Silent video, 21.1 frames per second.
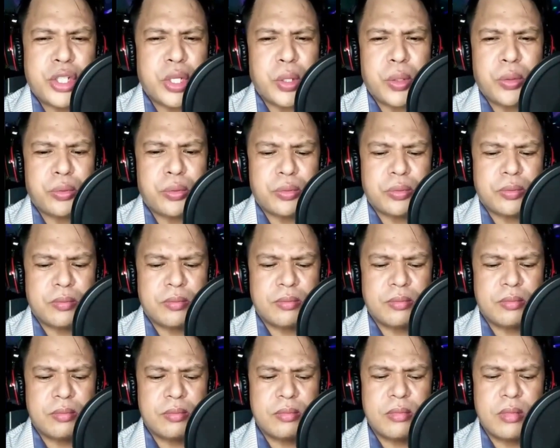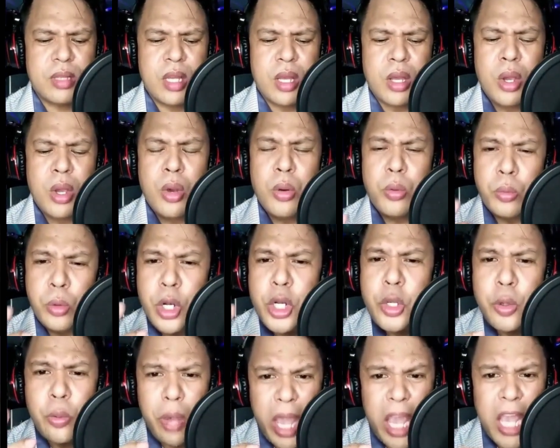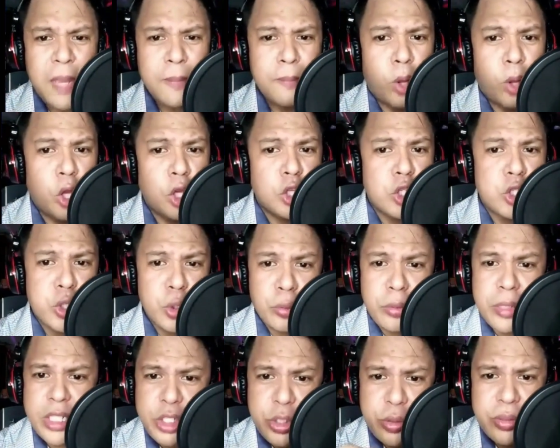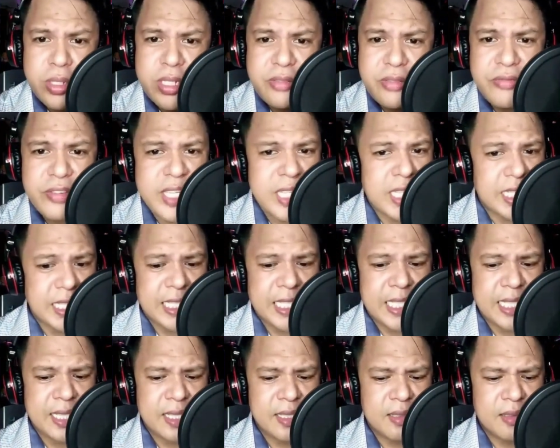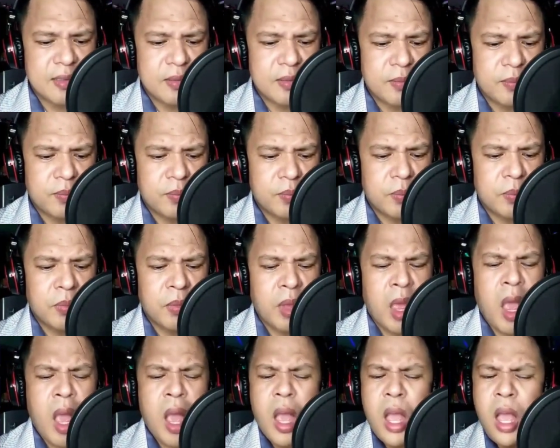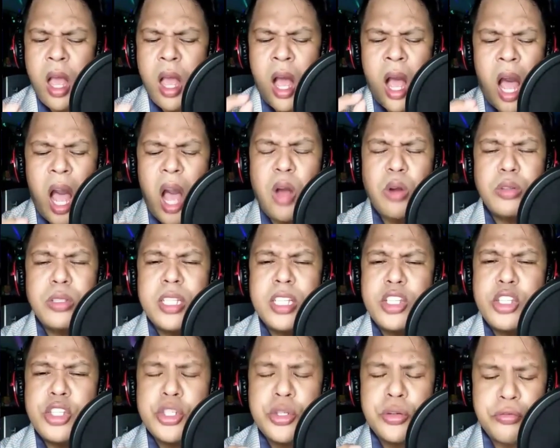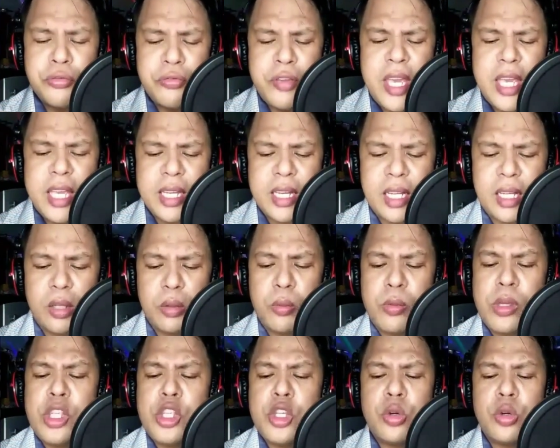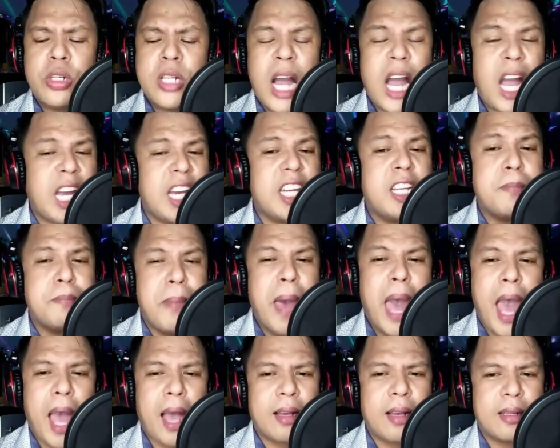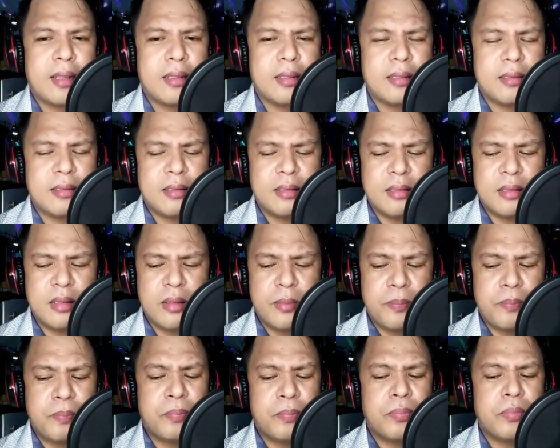What did you do? Were you able to retrieve it? How did you feel when you got it back?